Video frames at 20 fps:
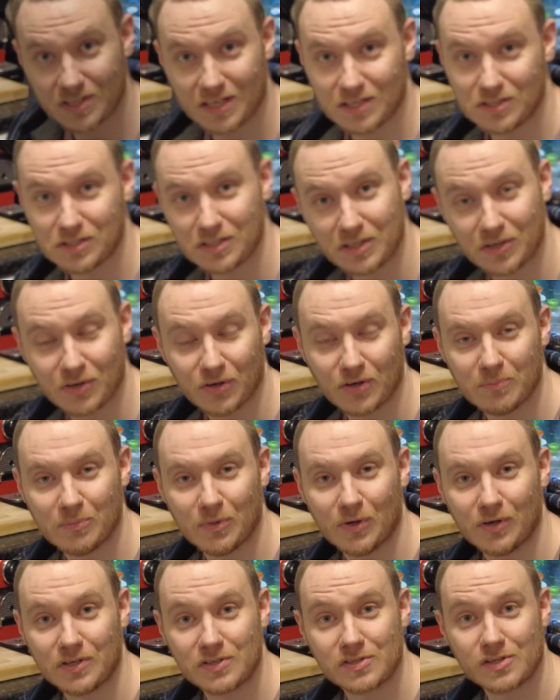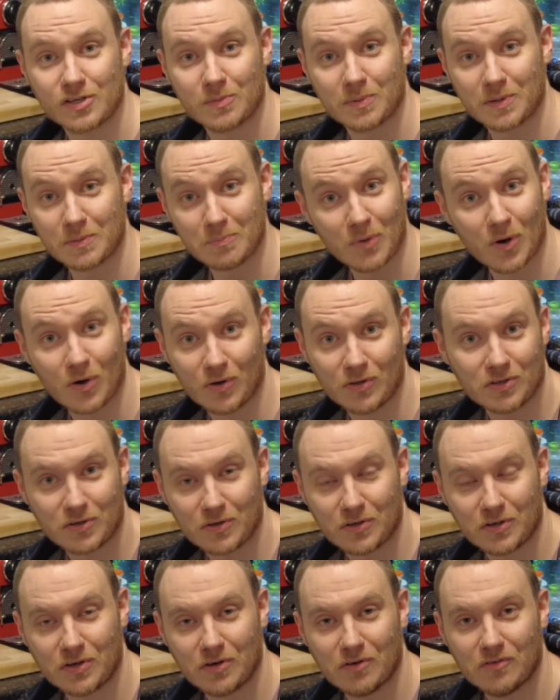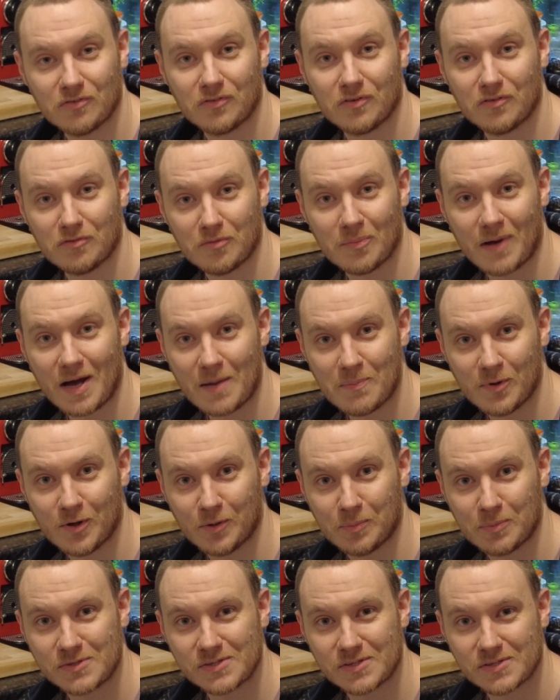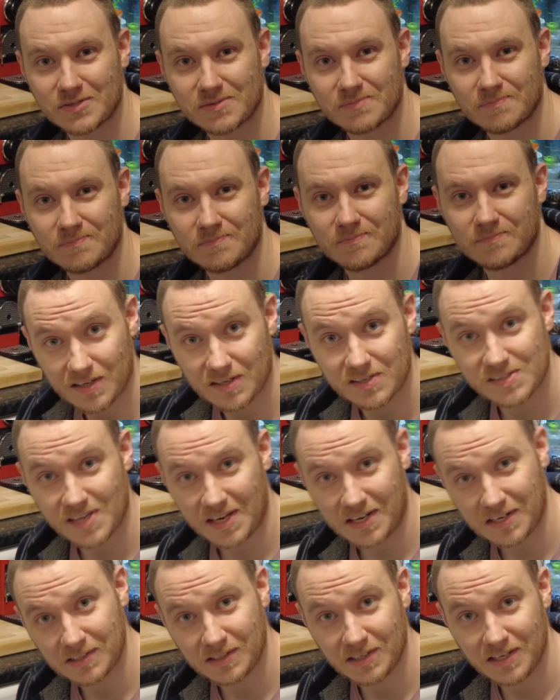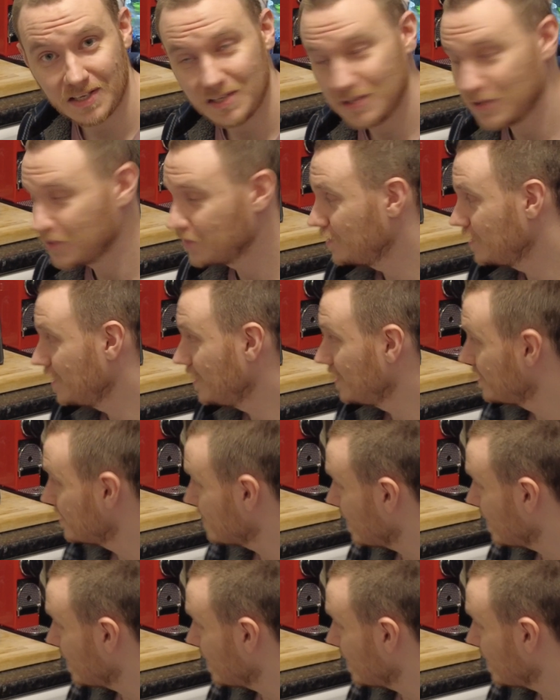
the kitchen cutting board is going to be more than good enough for my purposes. Secondly, you're going to need a